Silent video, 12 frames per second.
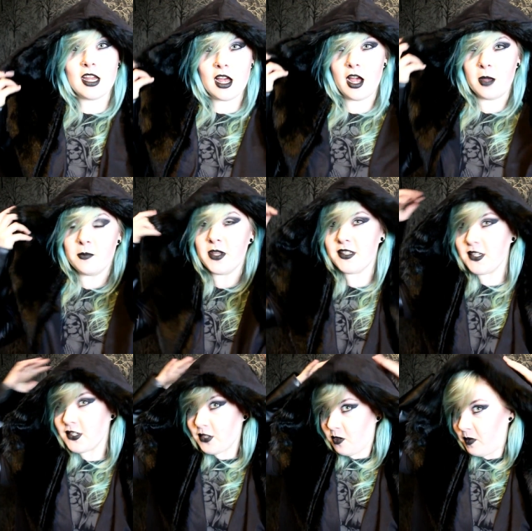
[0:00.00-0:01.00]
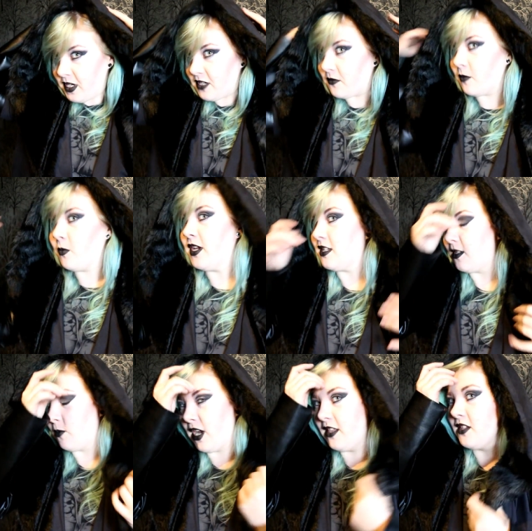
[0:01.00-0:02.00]
There's just so many different ways
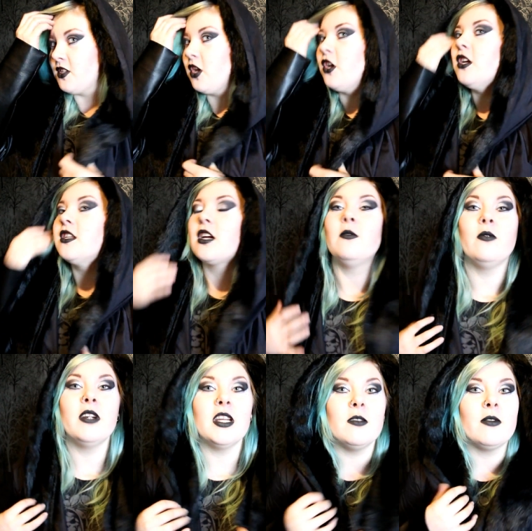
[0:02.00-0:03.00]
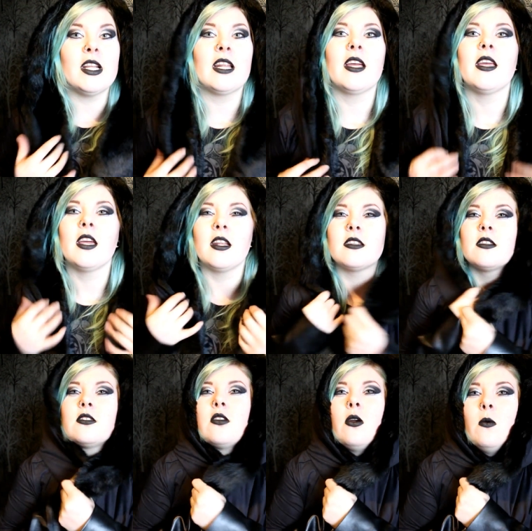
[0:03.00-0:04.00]
to wear this hood. I really, really like it. It's
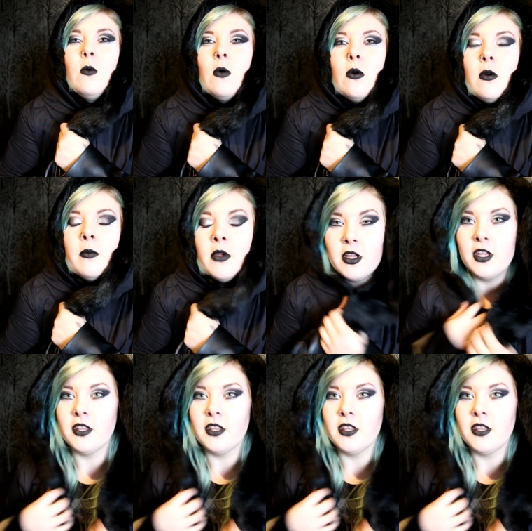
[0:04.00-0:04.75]
so warm.